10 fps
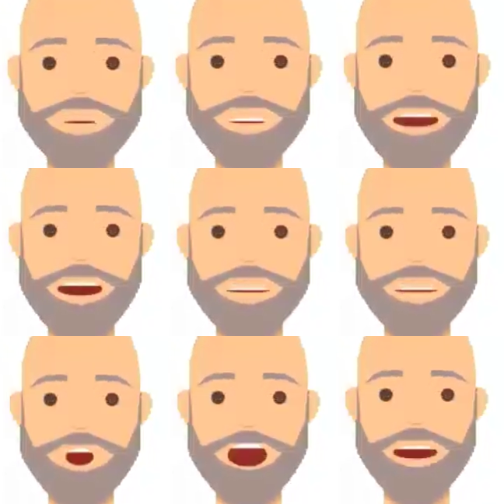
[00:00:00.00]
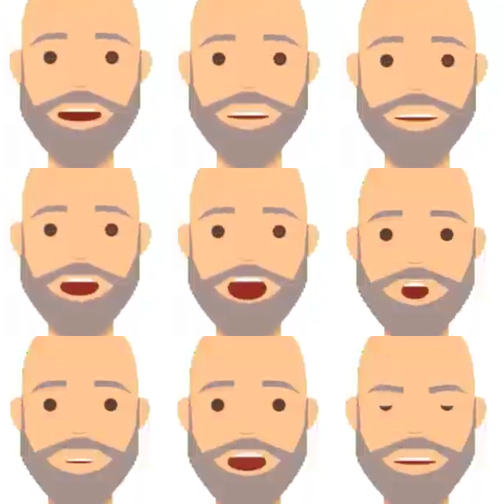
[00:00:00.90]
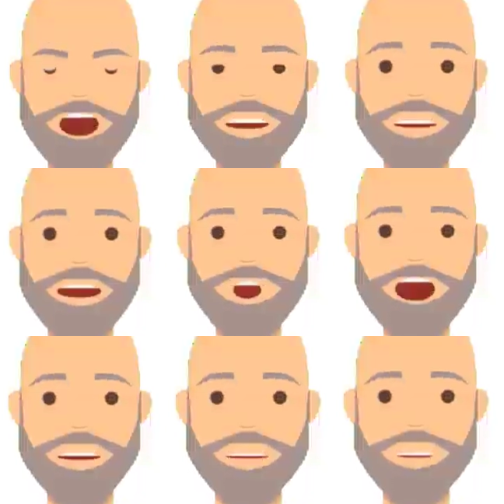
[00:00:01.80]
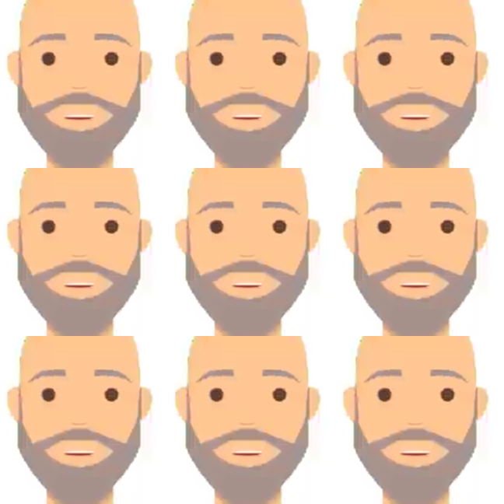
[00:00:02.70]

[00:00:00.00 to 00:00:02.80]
Right, the next step is to write our letter.